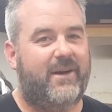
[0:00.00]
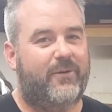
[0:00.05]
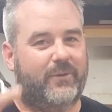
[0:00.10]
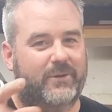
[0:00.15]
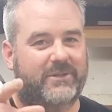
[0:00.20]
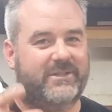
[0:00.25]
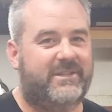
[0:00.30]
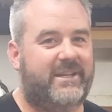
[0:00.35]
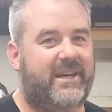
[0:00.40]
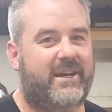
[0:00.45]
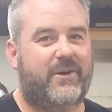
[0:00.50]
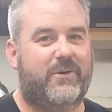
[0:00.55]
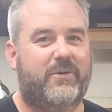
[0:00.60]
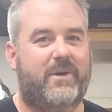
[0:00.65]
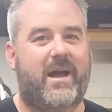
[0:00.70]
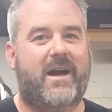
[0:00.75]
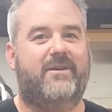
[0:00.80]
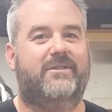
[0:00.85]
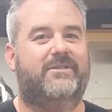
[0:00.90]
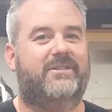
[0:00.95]
Well, stick
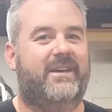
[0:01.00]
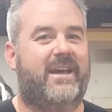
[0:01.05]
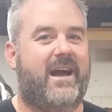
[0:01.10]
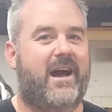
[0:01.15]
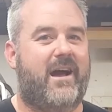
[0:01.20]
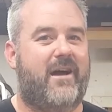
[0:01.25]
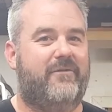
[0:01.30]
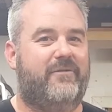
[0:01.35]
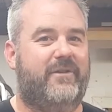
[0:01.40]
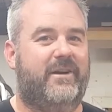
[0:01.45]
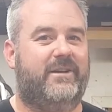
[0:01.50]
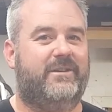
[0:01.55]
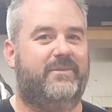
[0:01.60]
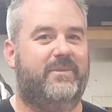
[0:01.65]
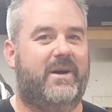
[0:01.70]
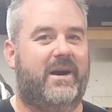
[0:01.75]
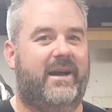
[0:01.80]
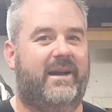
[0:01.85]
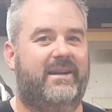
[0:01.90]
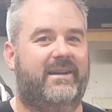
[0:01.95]
around, see how I fix
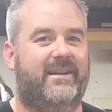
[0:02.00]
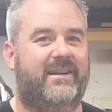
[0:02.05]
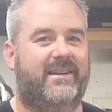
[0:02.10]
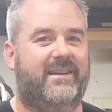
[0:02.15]
mine.